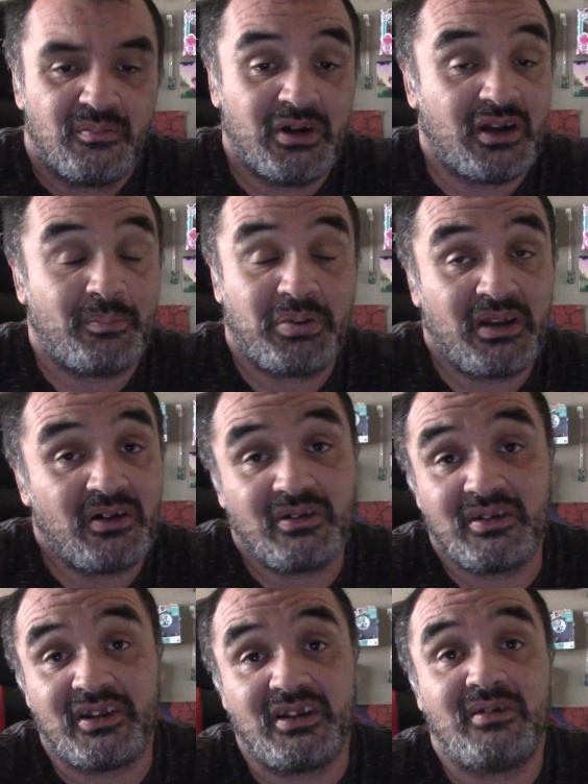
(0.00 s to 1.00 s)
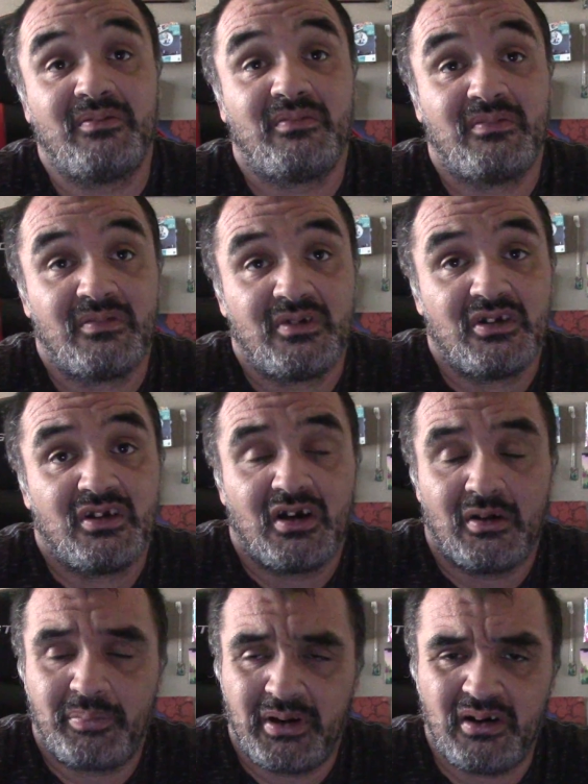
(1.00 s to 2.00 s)
But apparently,
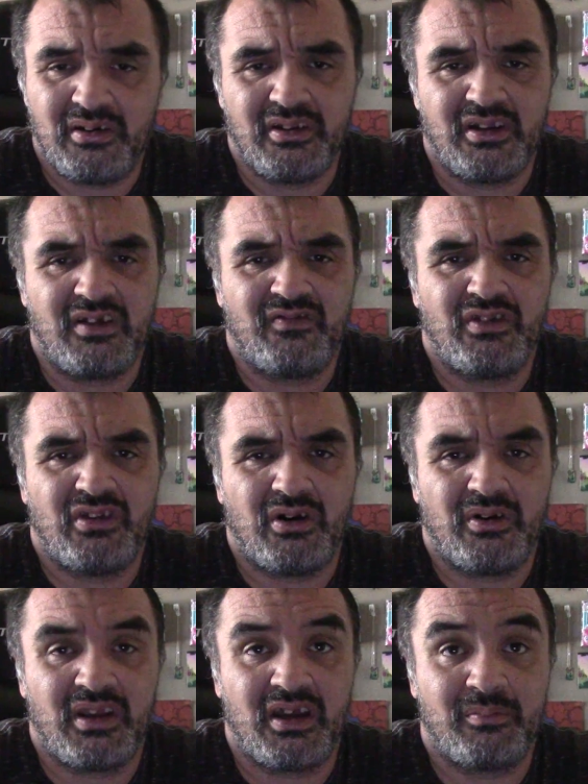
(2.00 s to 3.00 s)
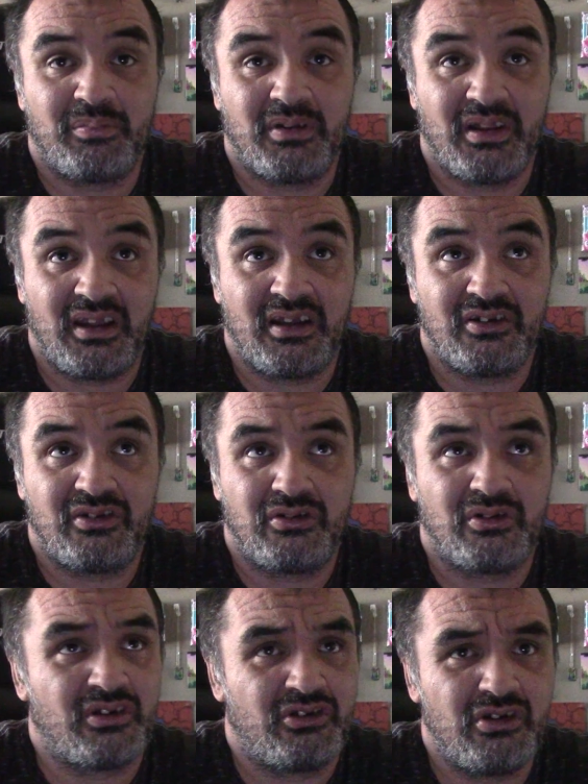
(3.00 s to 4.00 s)
apparently, even though he had plans
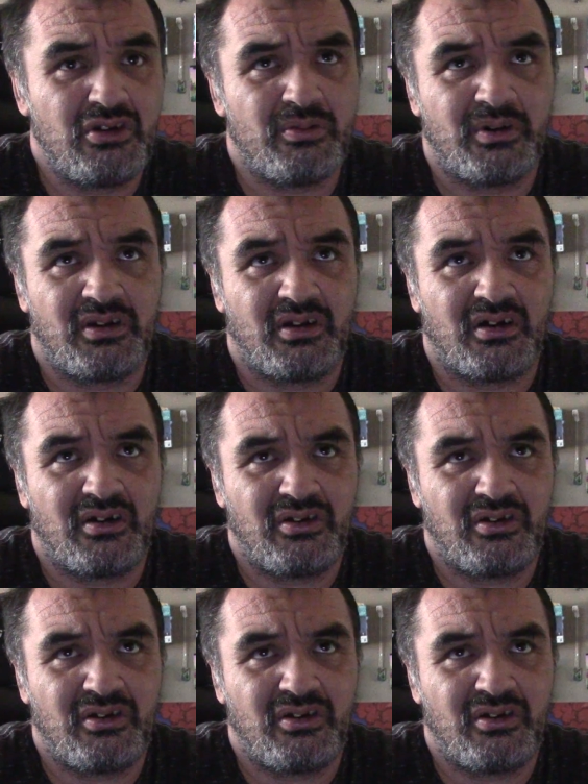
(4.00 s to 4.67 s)
to continue it,